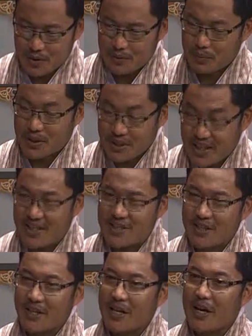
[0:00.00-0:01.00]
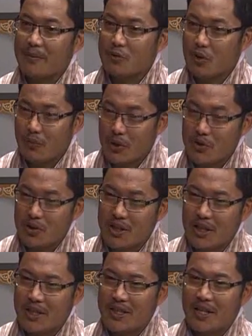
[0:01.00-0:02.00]
but yet I'm so
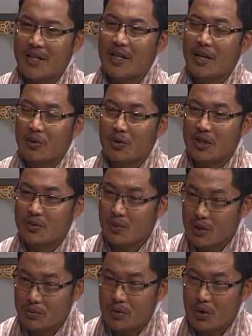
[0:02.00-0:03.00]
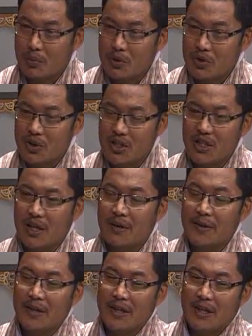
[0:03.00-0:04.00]
fortunate that I got this wonderful opportunity.
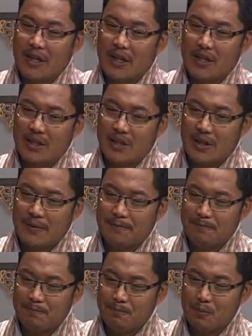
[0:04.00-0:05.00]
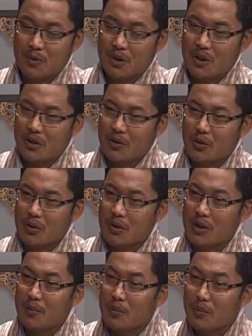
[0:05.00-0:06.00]
And
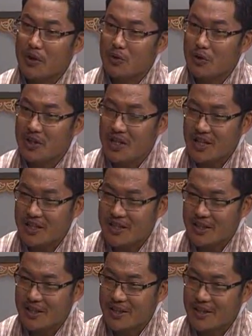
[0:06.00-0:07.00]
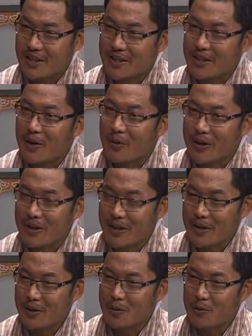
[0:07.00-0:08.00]
the moment you started that
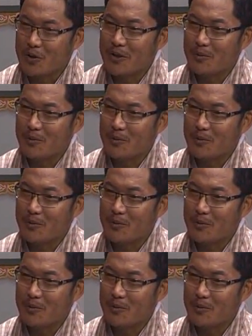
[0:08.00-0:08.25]
Dawai Kudroen